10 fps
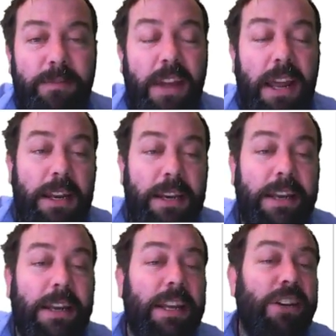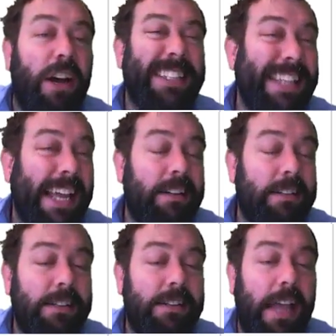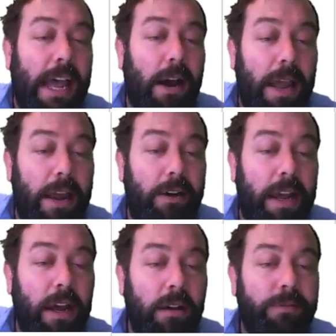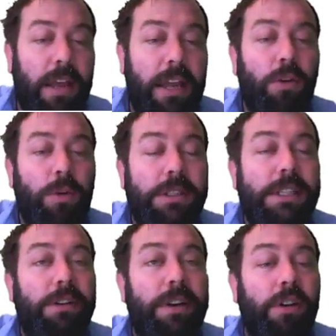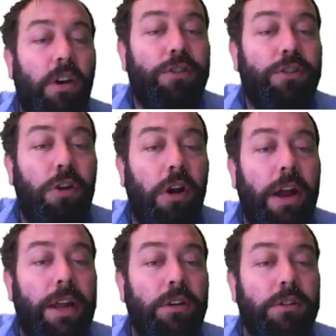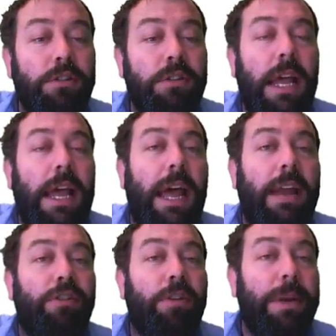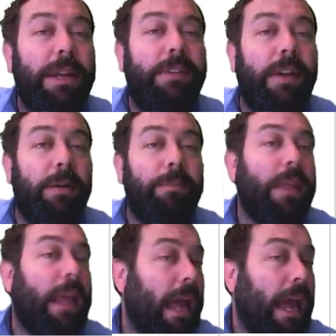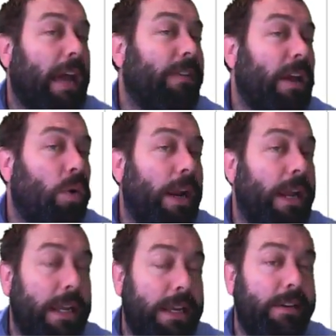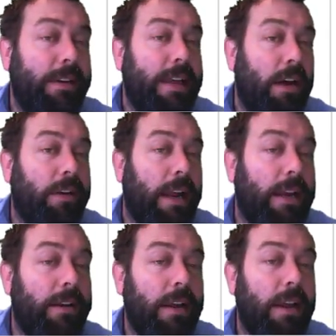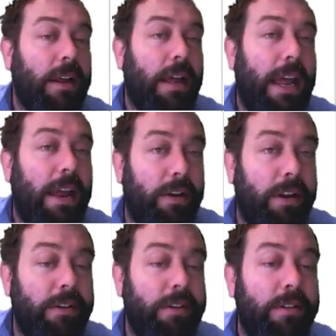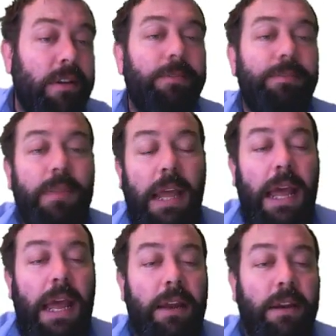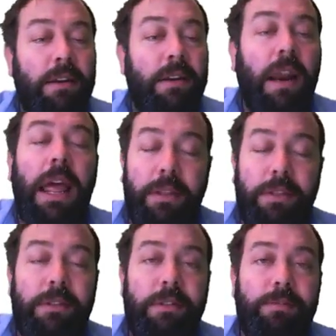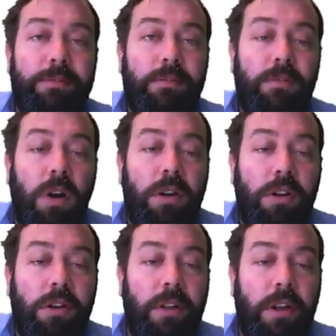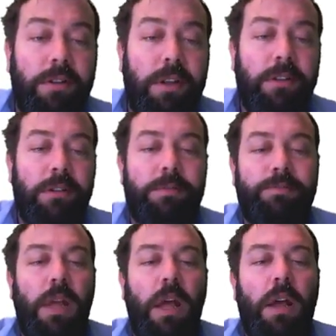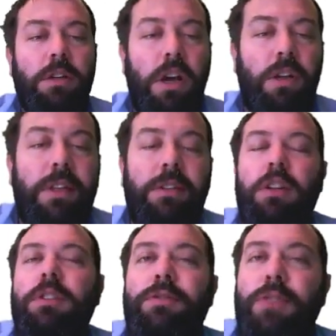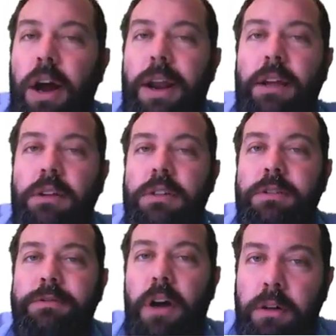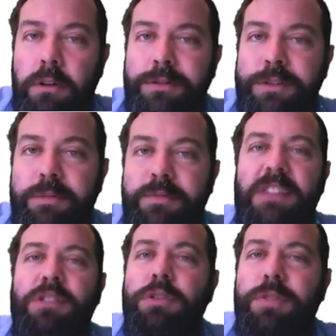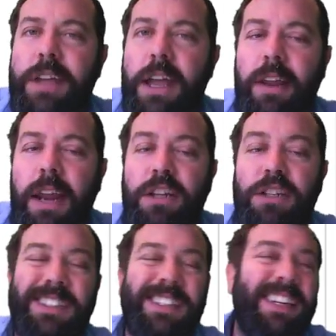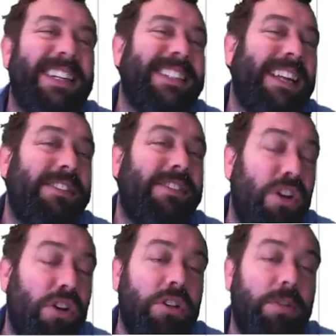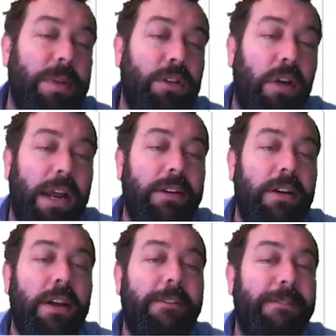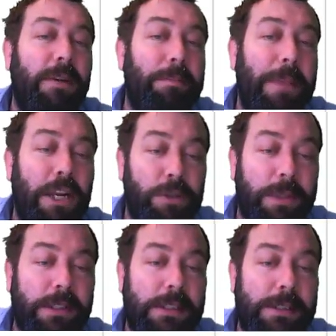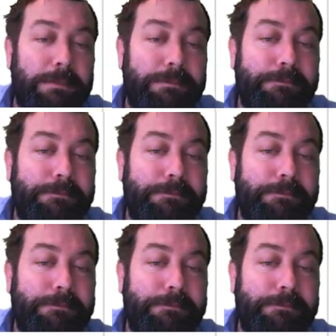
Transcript: fairly neatly dissects our area into a series triangles and trapezia, and they're quite easy to calculate areas and lengths, right, using those things. So there's lots of right angles involved. That's good for calculations, tends not to be great for measurements.